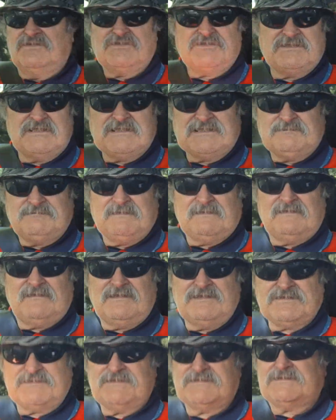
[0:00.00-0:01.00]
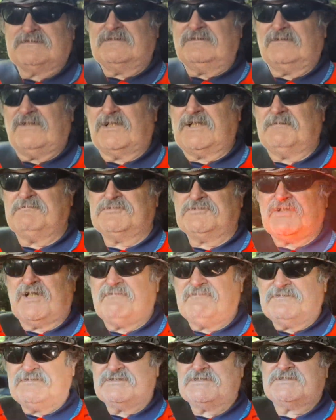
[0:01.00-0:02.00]
doesn't need to be licensed. Like I'm
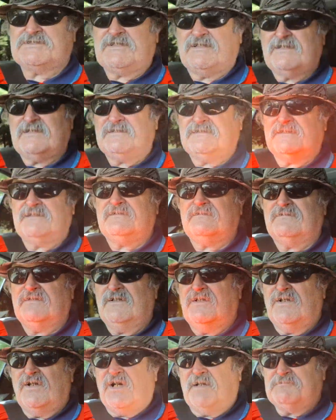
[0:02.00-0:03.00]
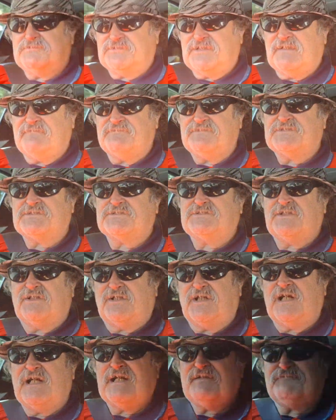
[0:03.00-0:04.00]
driving this car now. I'm driving this car. I